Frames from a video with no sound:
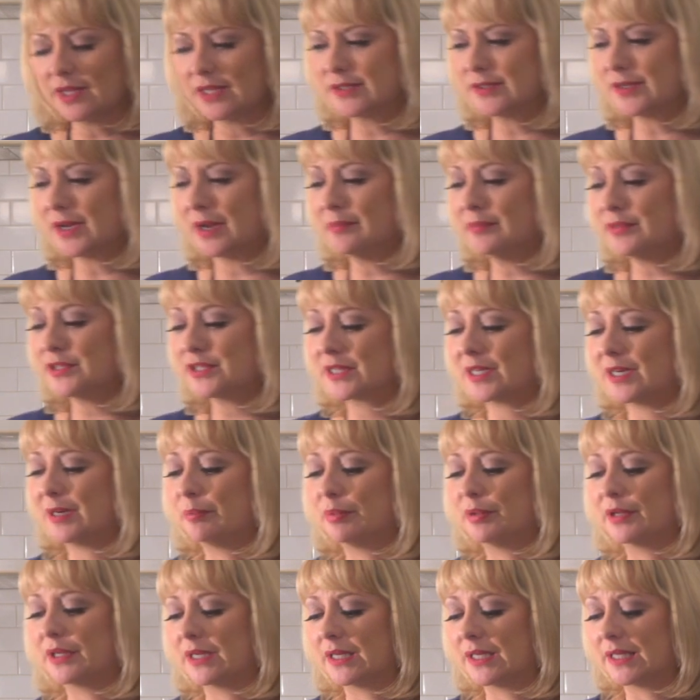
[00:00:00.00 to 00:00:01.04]
So I'm just gonna
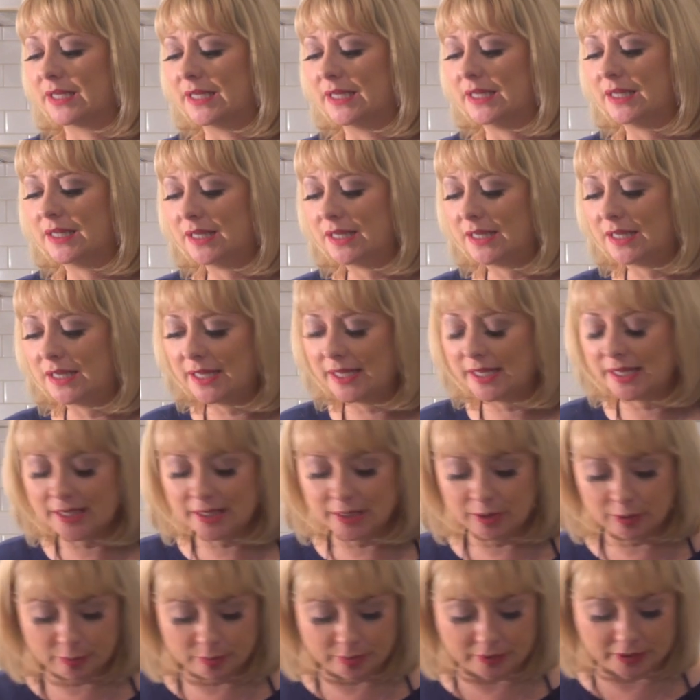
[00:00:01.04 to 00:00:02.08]
put a
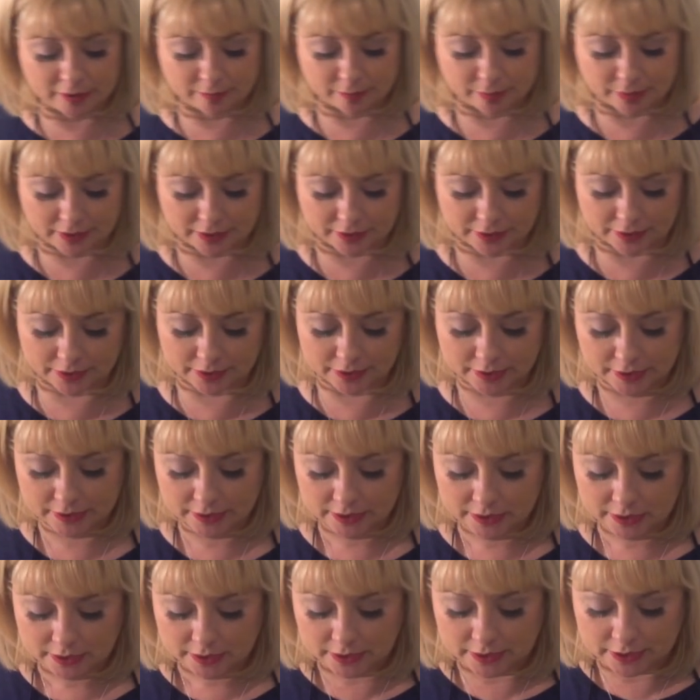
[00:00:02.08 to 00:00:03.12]
little bit of butter.
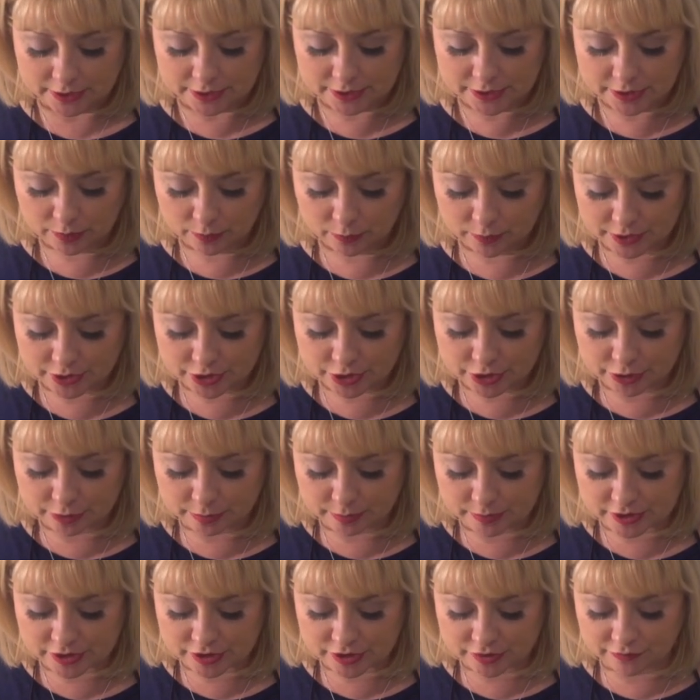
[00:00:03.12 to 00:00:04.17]
You don't want too
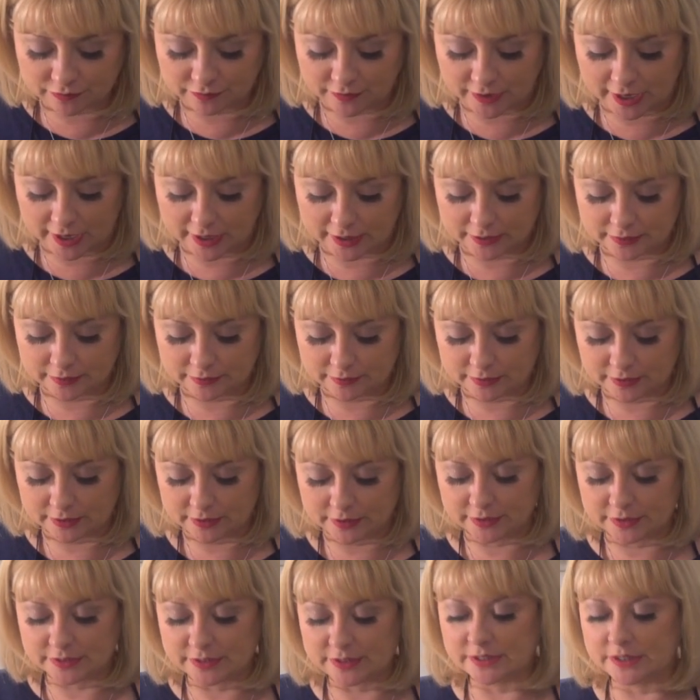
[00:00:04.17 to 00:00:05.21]
much fat in
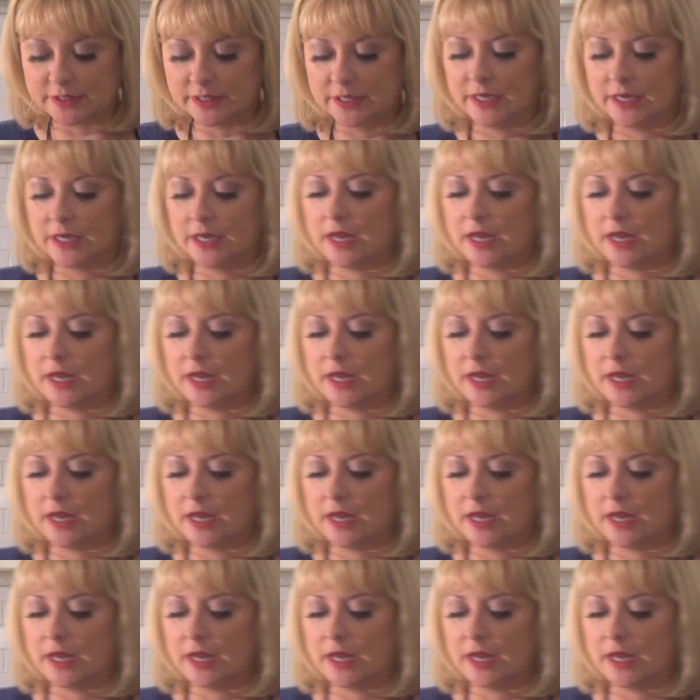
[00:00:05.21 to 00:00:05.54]
this.